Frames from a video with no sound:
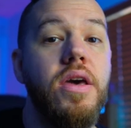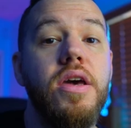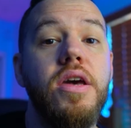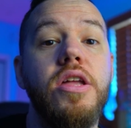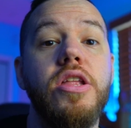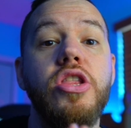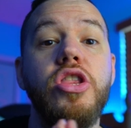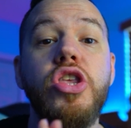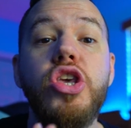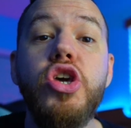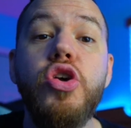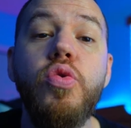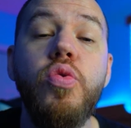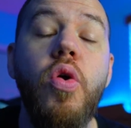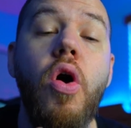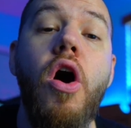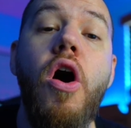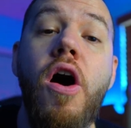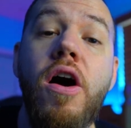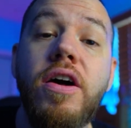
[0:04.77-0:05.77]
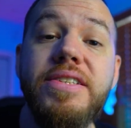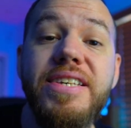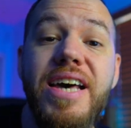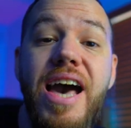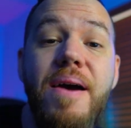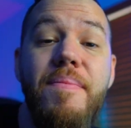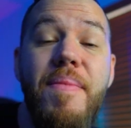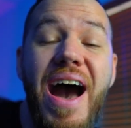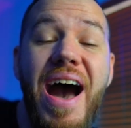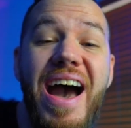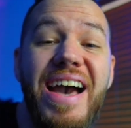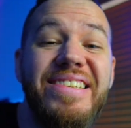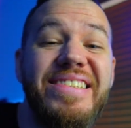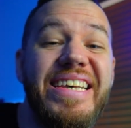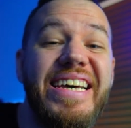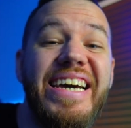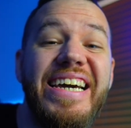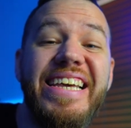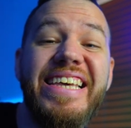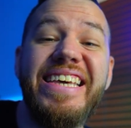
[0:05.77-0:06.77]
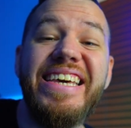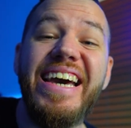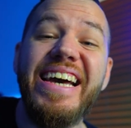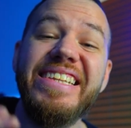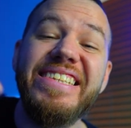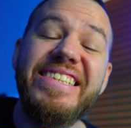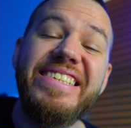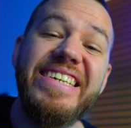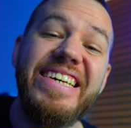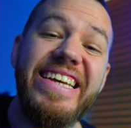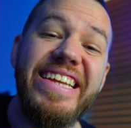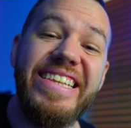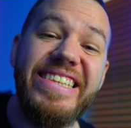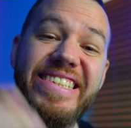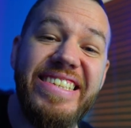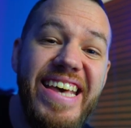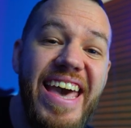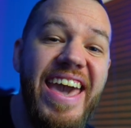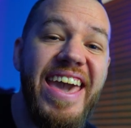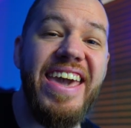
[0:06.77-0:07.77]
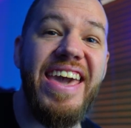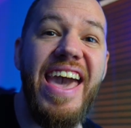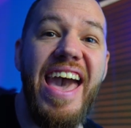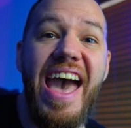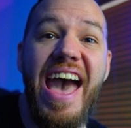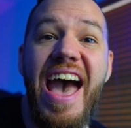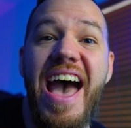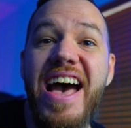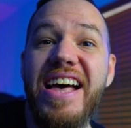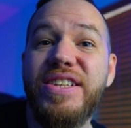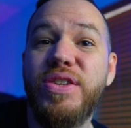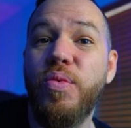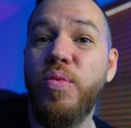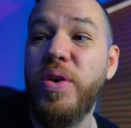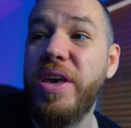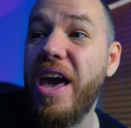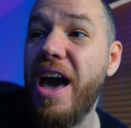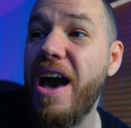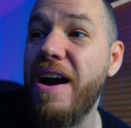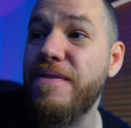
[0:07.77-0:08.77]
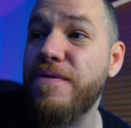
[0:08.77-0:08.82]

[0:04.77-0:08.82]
New all-time highs again today as we have